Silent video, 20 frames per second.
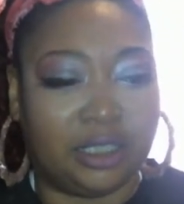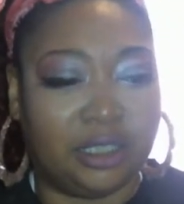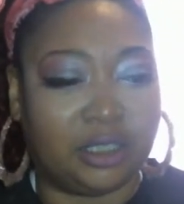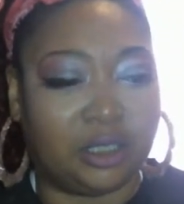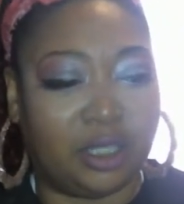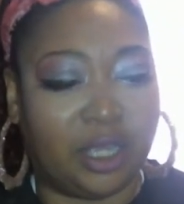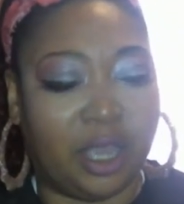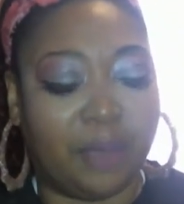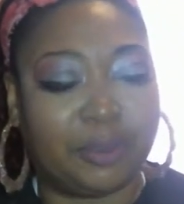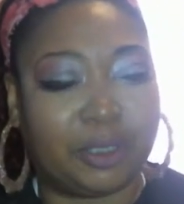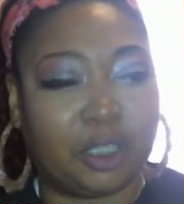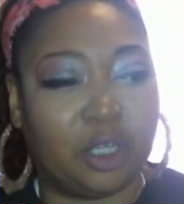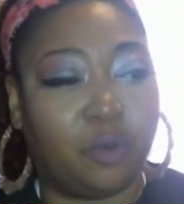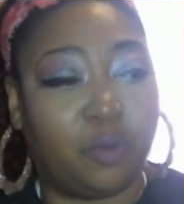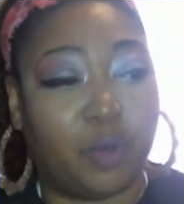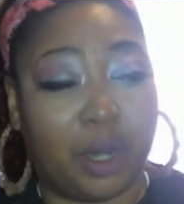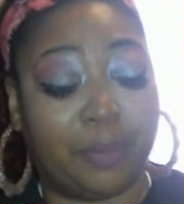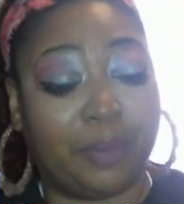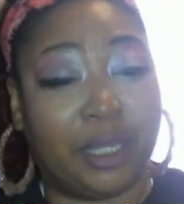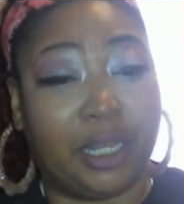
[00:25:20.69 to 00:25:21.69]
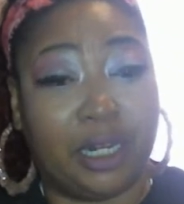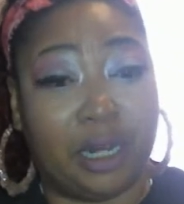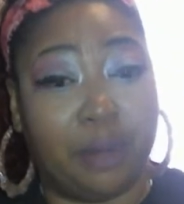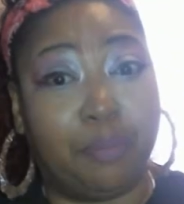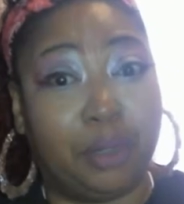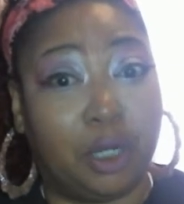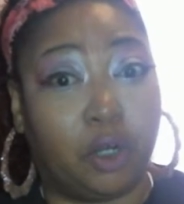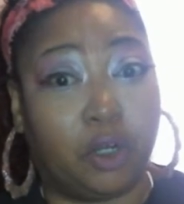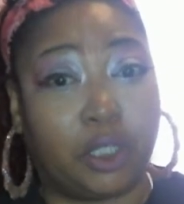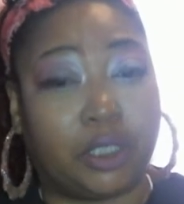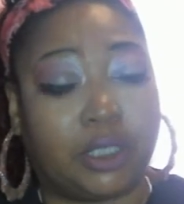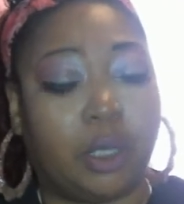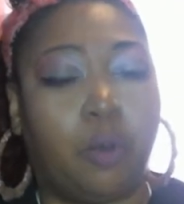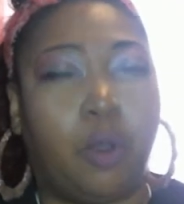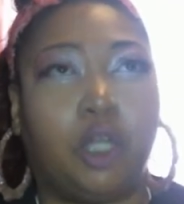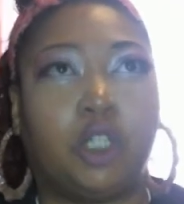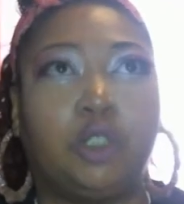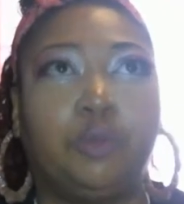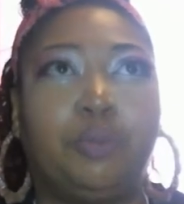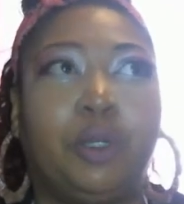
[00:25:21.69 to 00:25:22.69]
episode 1. I'm getting a blur because I
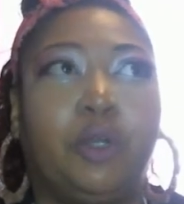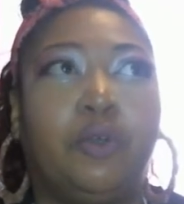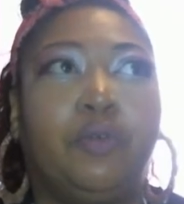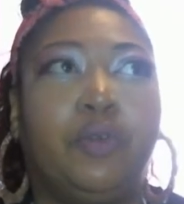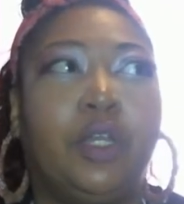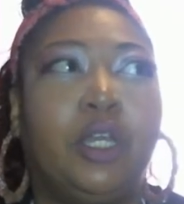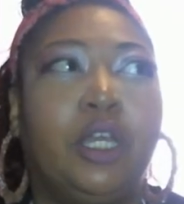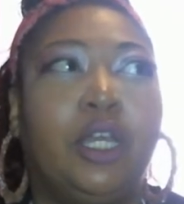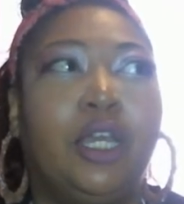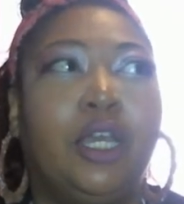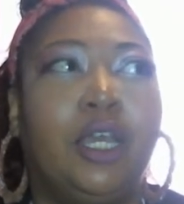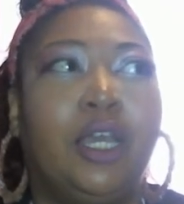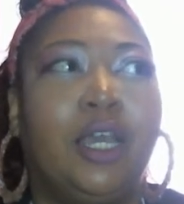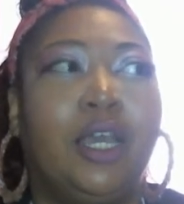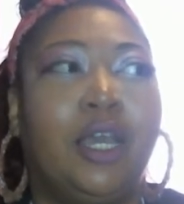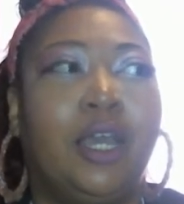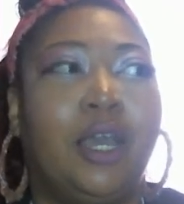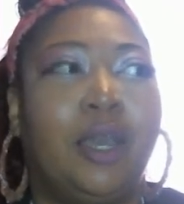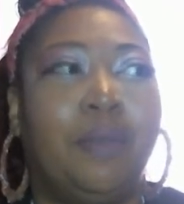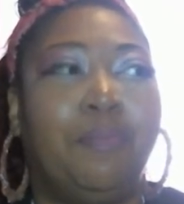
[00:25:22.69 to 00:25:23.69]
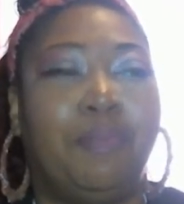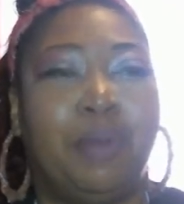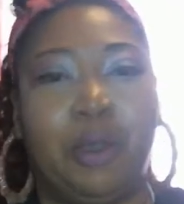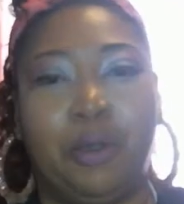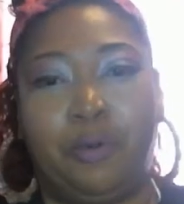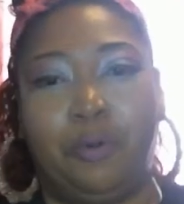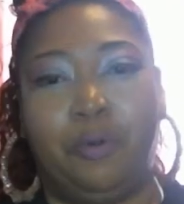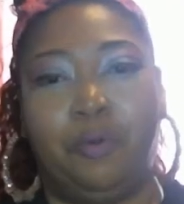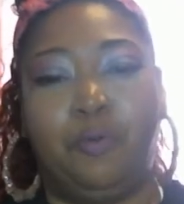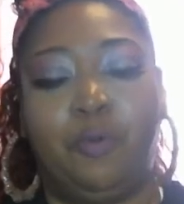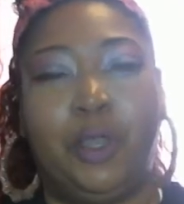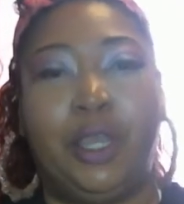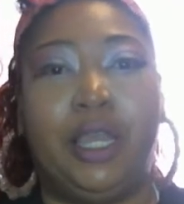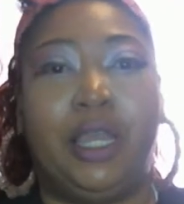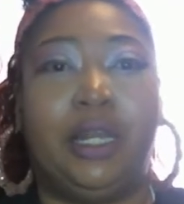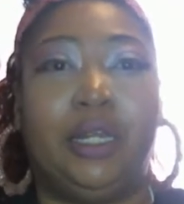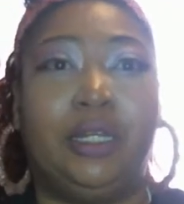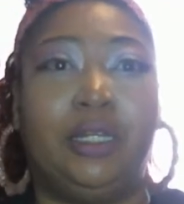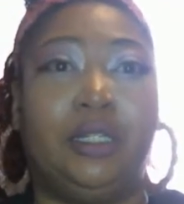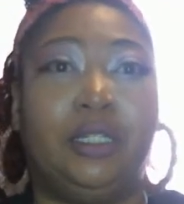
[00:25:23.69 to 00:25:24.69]
watched both. But
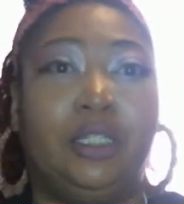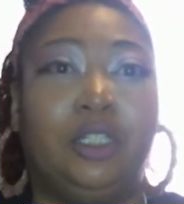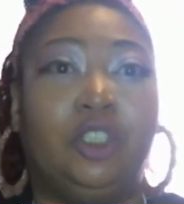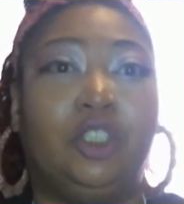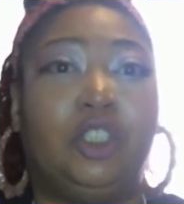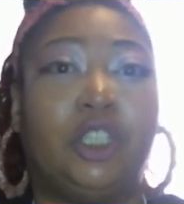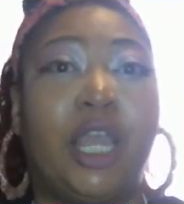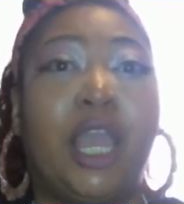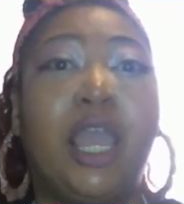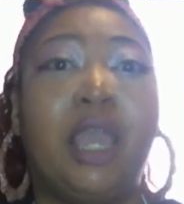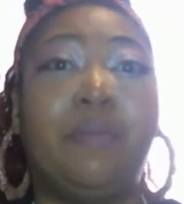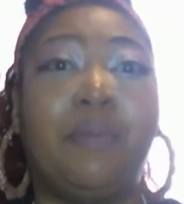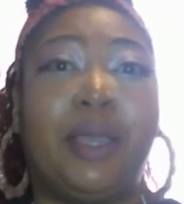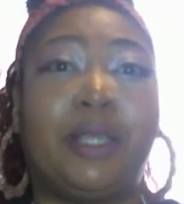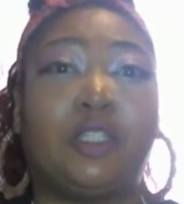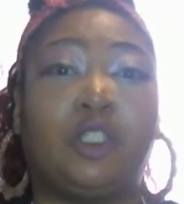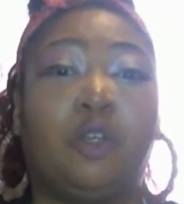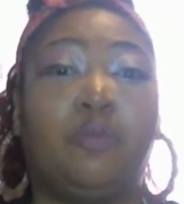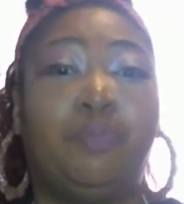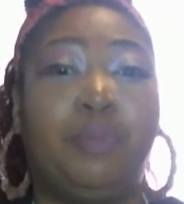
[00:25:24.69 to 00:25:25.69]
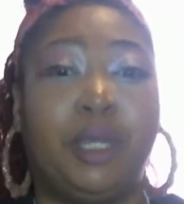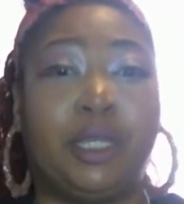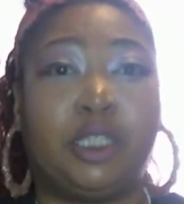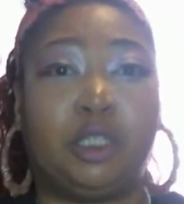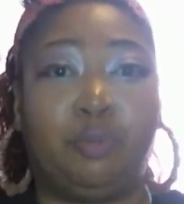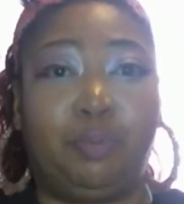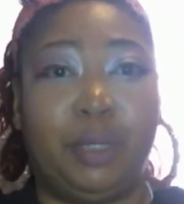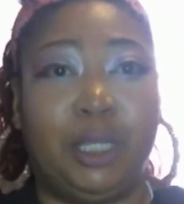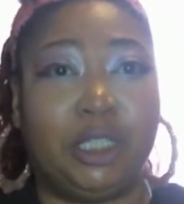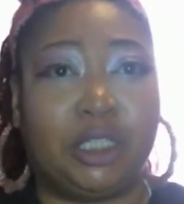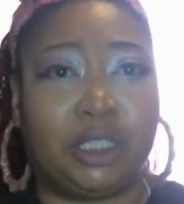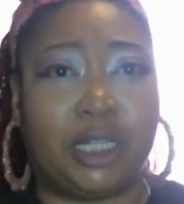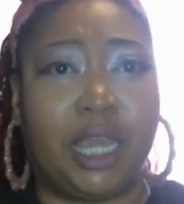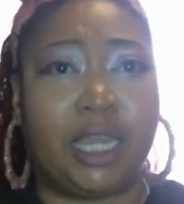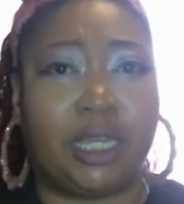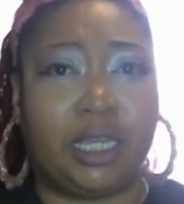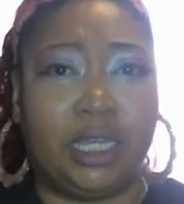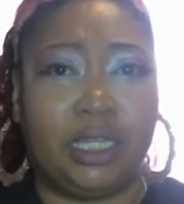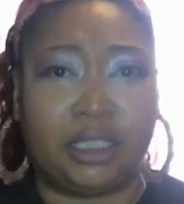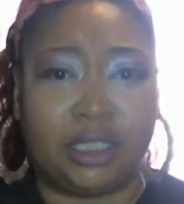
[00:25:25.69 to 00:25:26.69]
when Jay makes her big speech, like
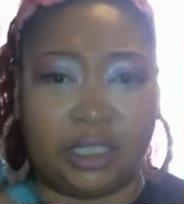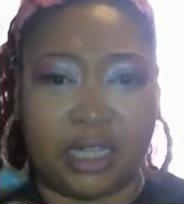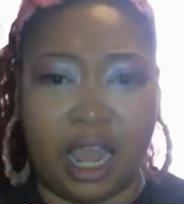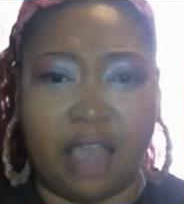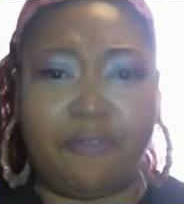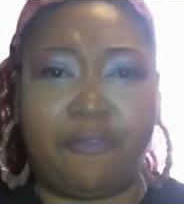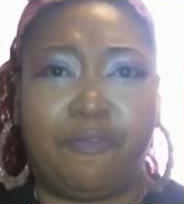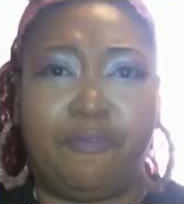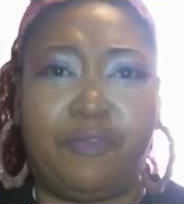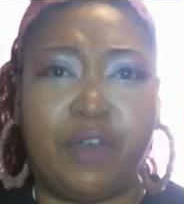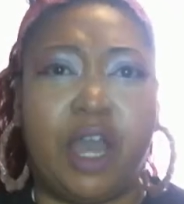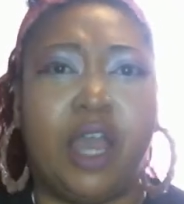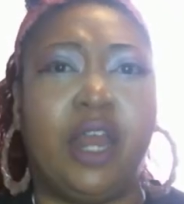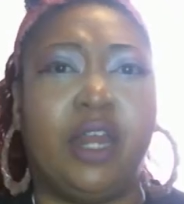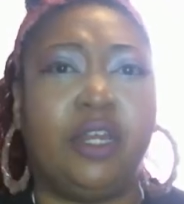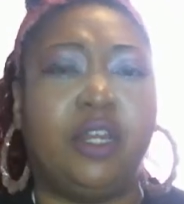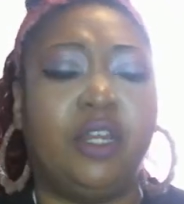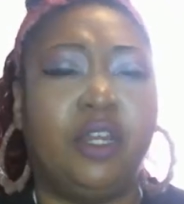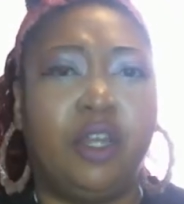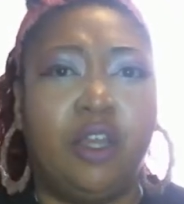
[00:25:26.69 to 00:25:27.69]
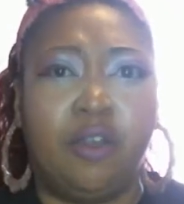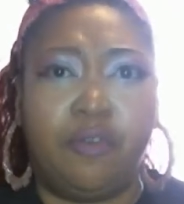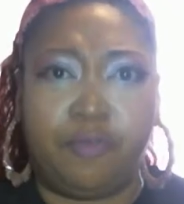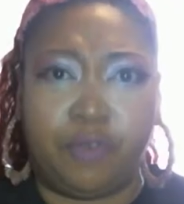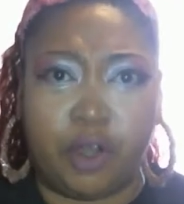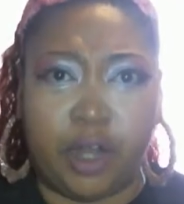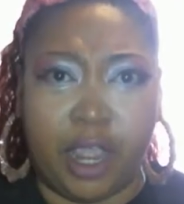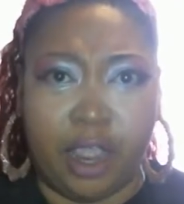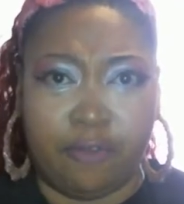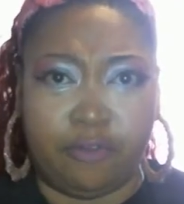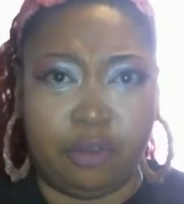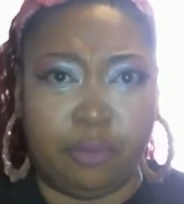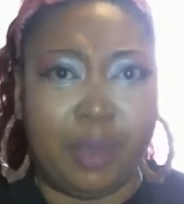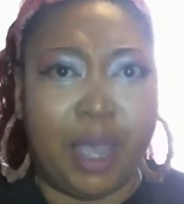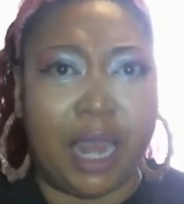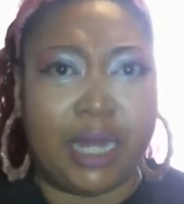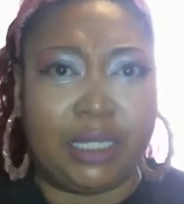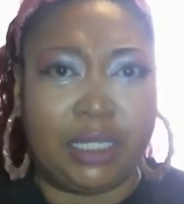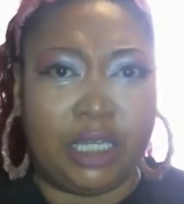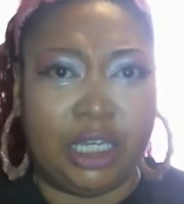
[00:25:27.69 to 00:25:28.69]
it's not fun for
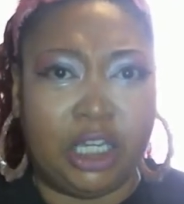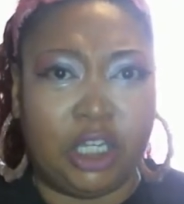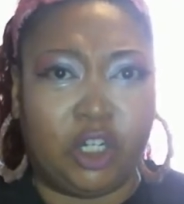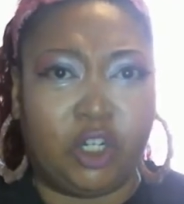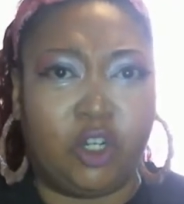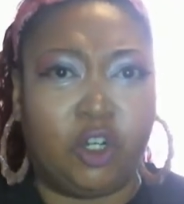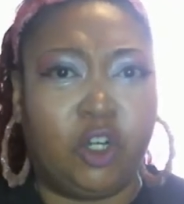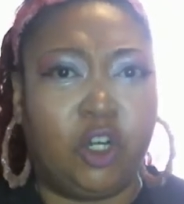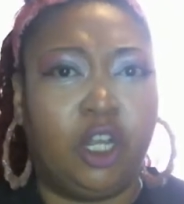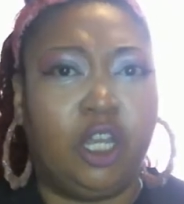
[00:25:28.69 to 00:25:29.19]
everybody here.